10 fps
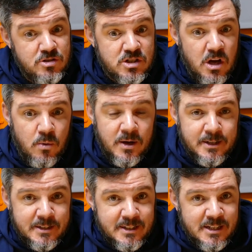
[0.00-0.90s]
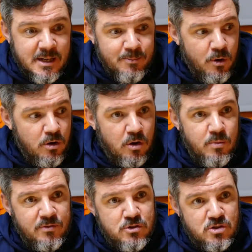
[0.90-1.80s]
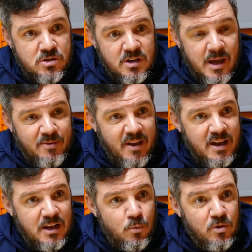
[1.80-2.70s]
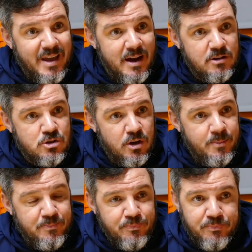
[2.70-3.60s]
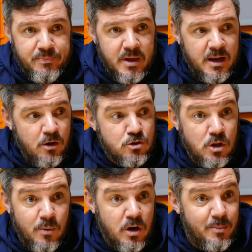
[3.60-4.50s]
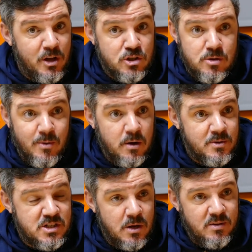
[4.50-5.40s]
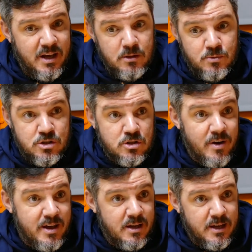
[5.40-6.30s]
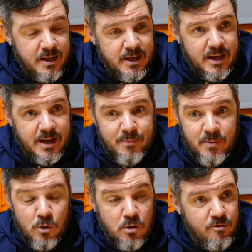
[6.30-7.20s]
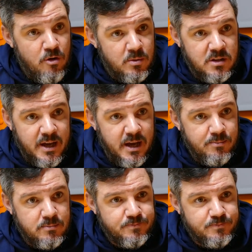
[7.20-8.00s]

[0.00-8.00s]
So, but look, we've just kept taking it one day at a time, and it looks like we're going to be on tomorrow at Southend, which is great, and we're looking forward to the game.